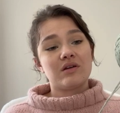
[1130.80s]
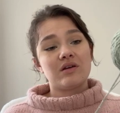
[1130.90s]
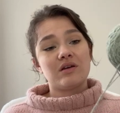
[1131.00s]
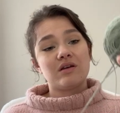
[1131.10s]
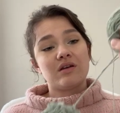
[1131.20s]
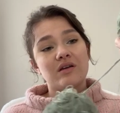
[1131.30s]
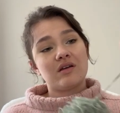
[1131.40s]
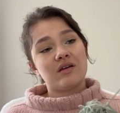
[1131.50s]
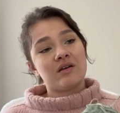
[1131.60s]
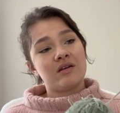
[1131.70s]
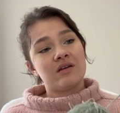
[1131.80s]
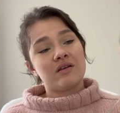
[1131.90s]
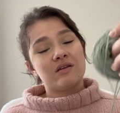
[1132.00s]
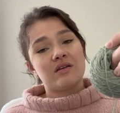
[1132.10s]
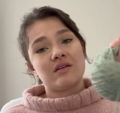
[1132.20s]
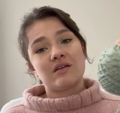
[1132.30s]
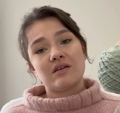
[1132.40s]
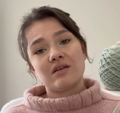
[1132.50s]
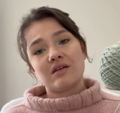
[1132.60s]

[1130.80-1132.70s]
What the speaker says: (silence)